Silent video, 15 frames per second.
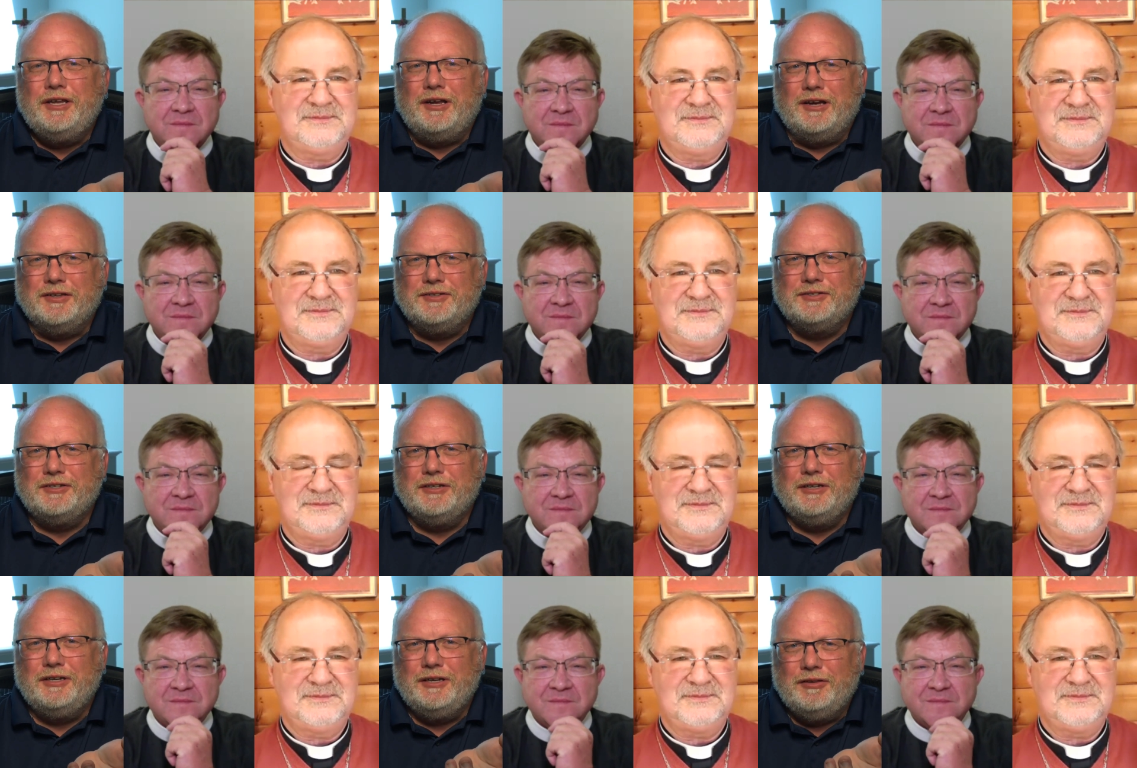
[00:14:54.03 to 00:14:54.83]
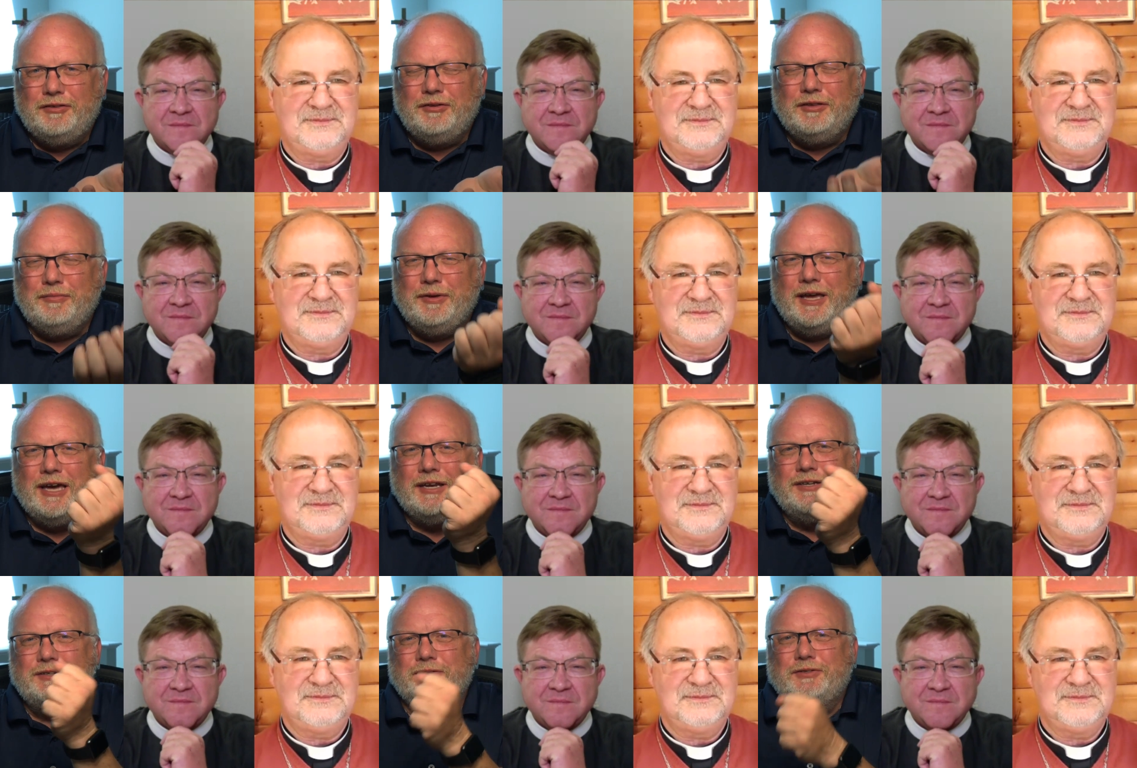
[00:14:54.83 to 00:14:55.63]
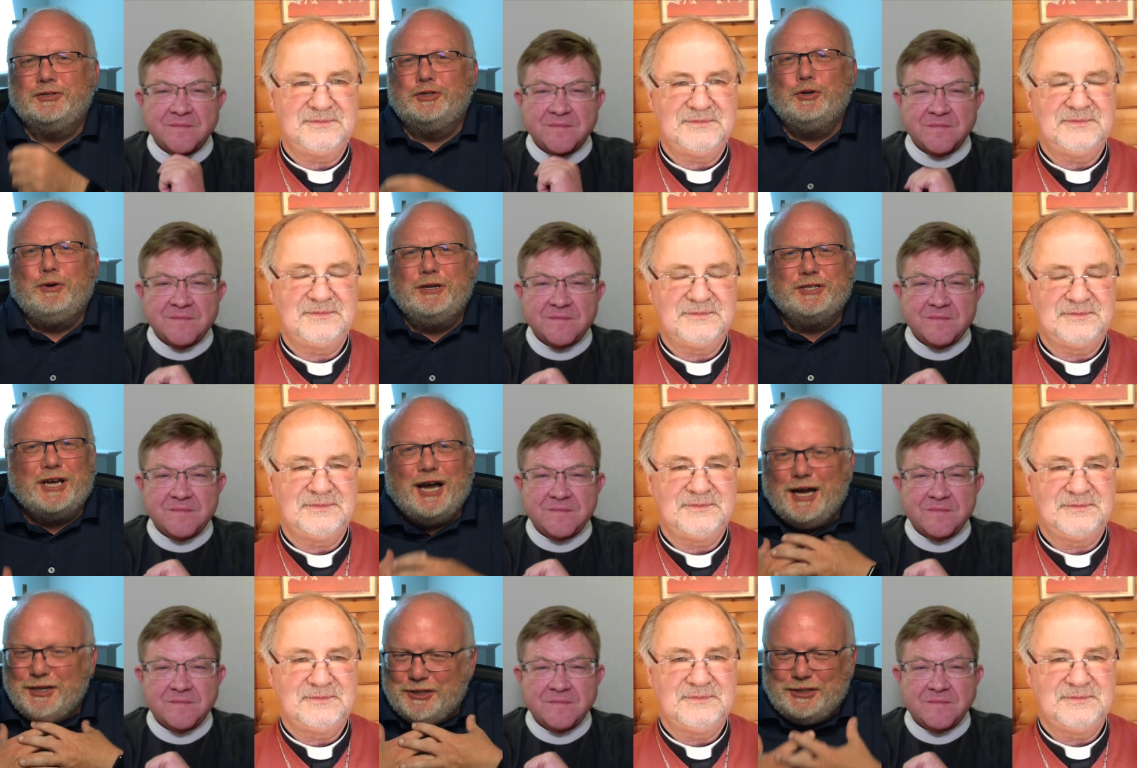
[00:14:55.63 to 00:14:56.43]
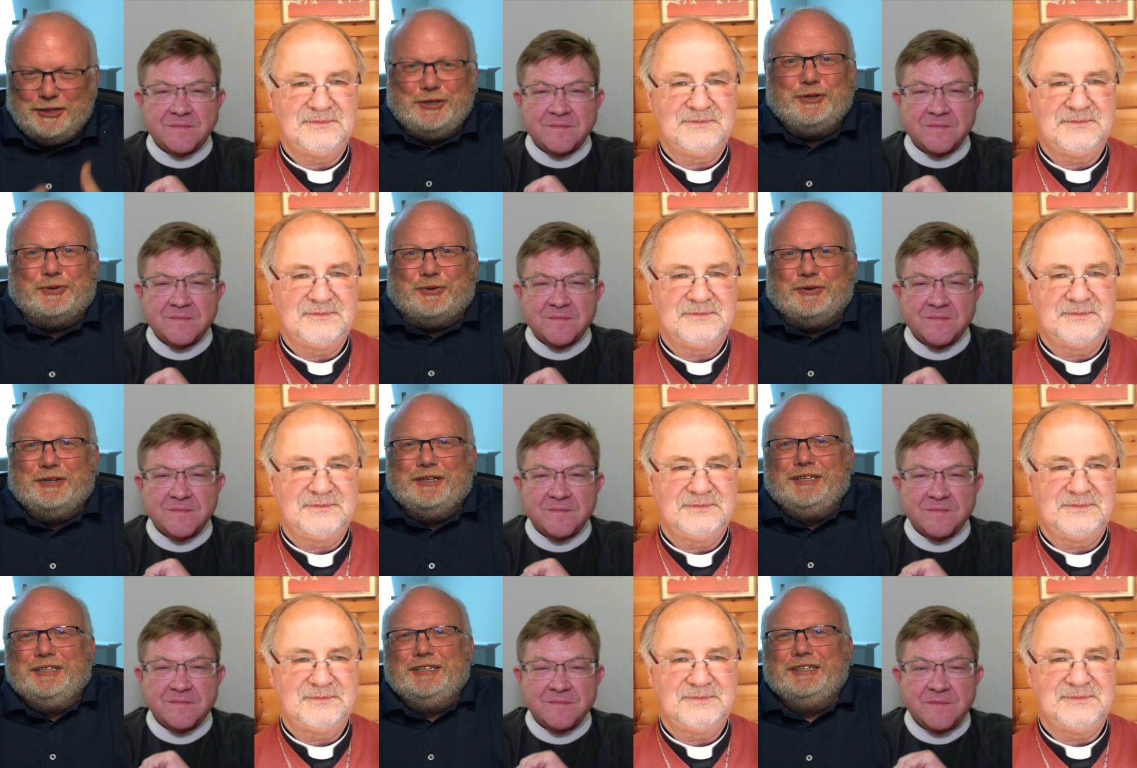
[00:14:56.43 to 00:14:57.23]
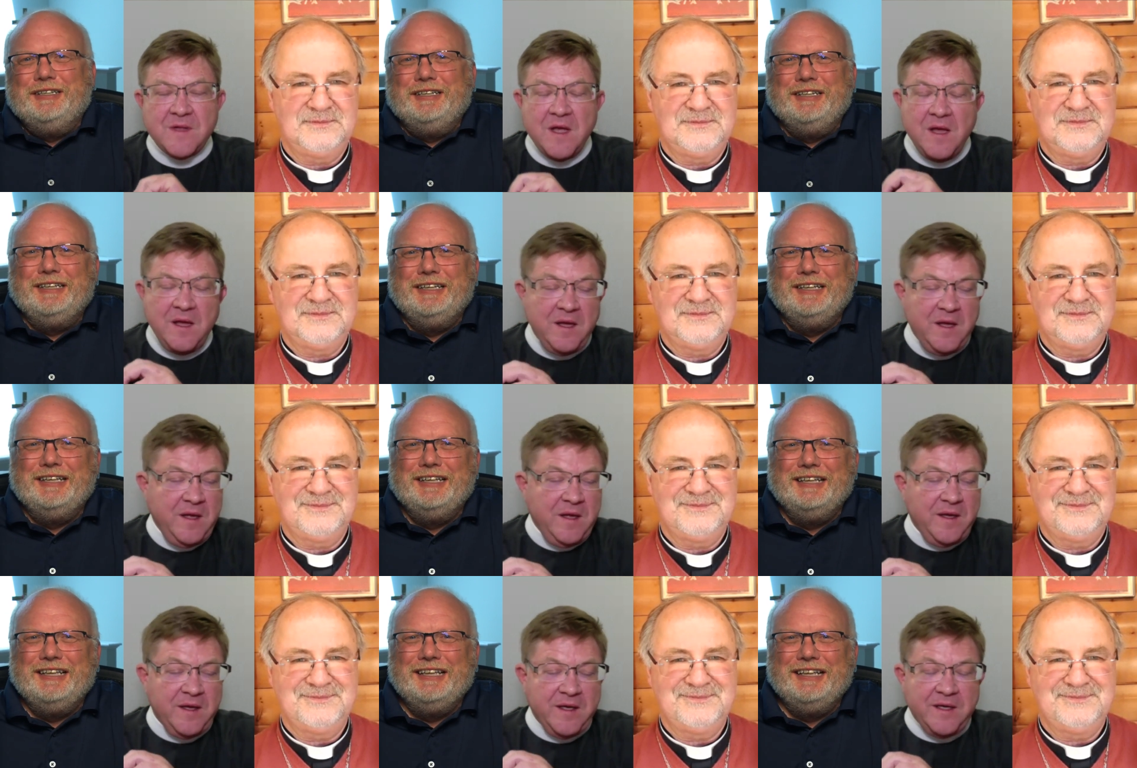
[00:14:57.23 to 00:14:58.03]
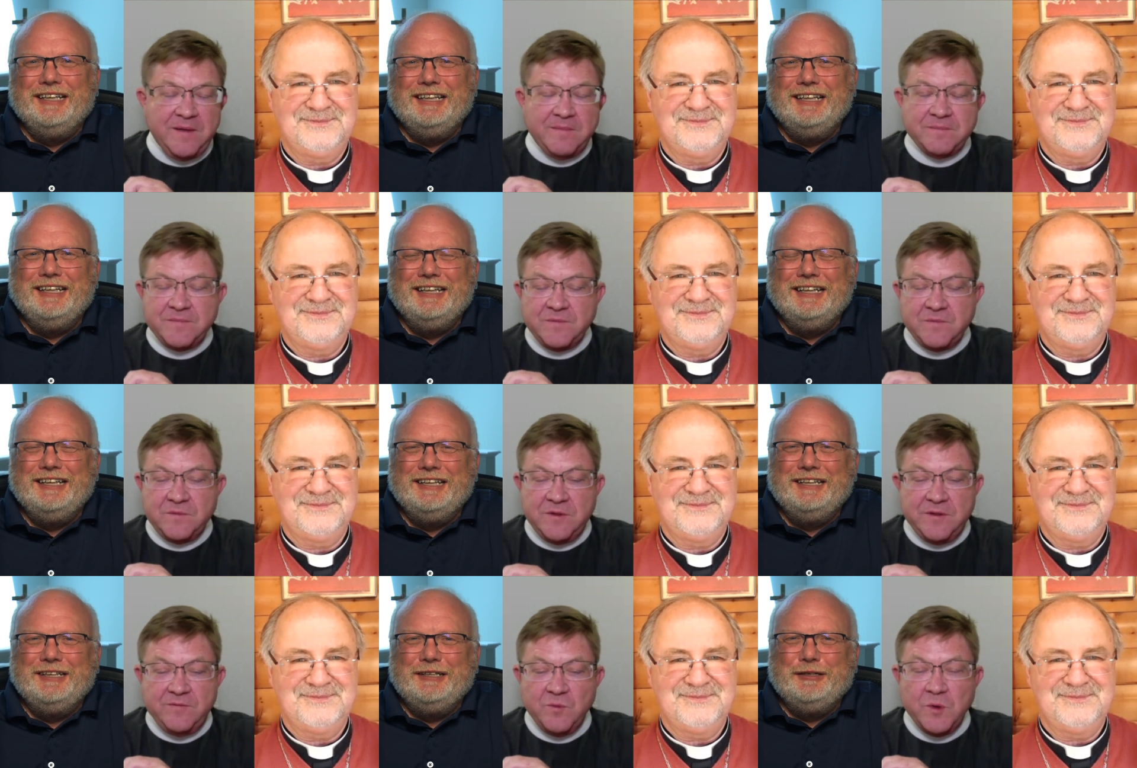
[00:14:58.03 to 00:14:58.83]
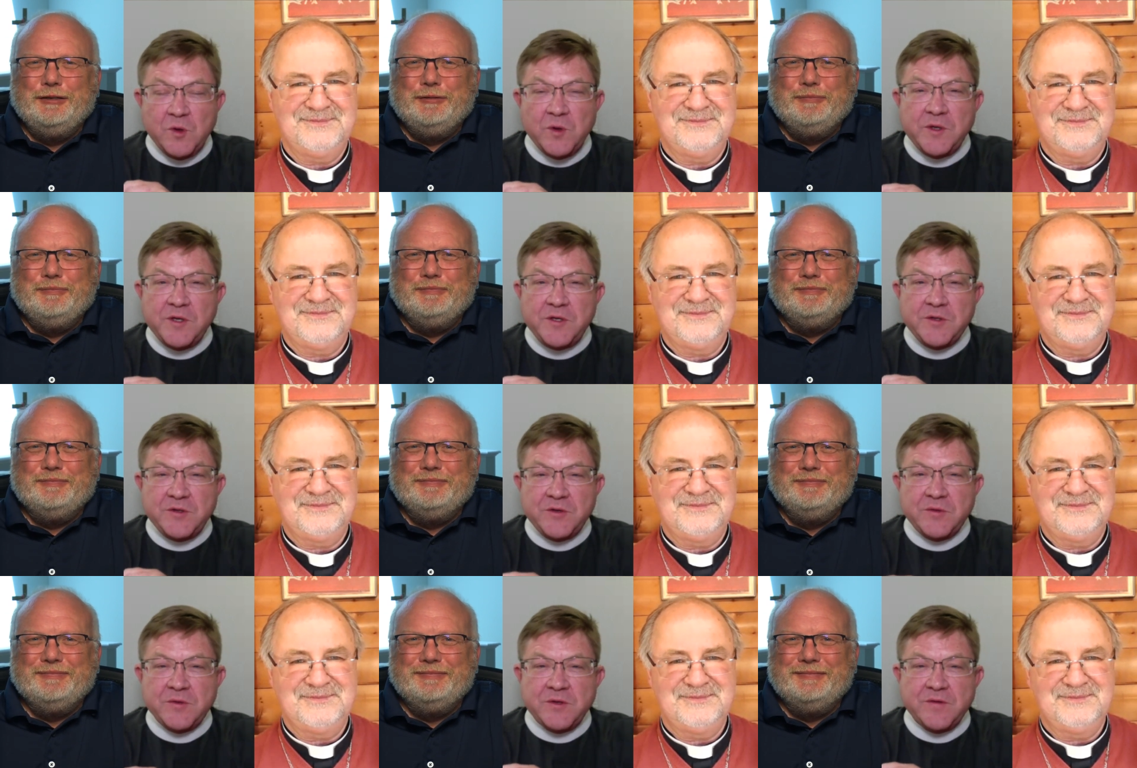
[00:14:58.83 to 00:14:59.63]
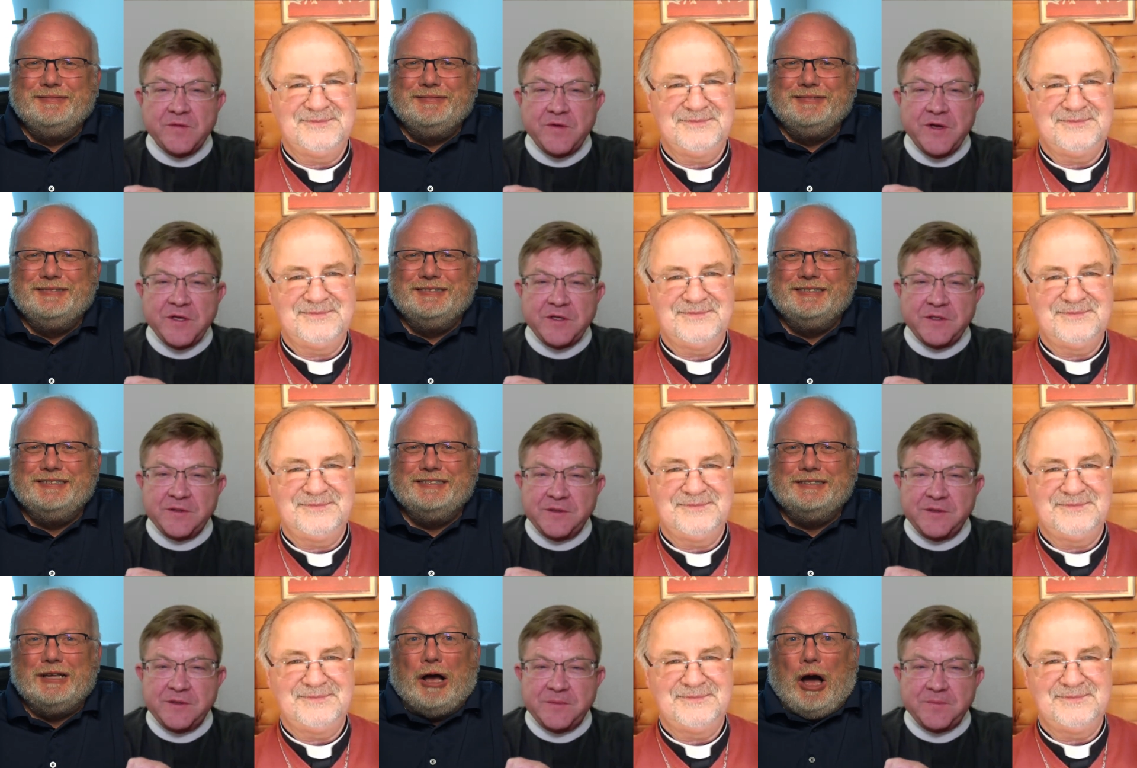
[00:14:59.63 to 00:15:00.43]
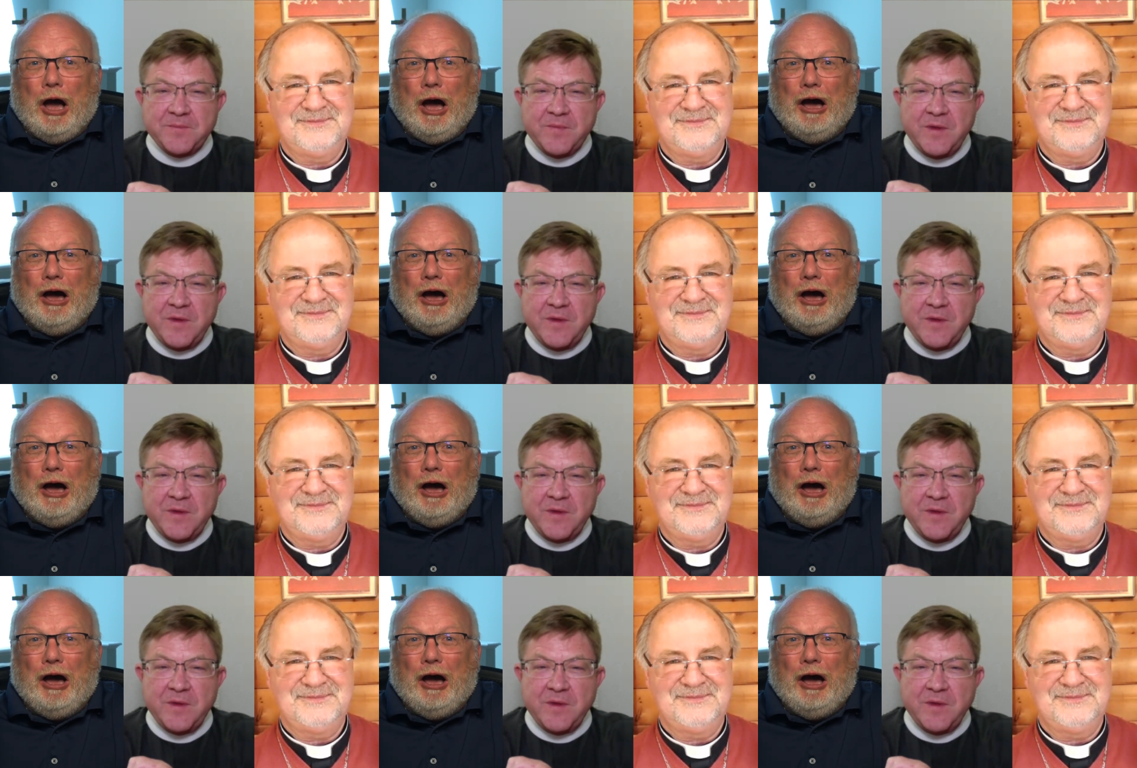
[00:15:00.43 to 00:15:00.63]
Speaker 1: in us through the Beatitudes. George, on to you. Um, if we're going to do true
Speaker 2: confessions,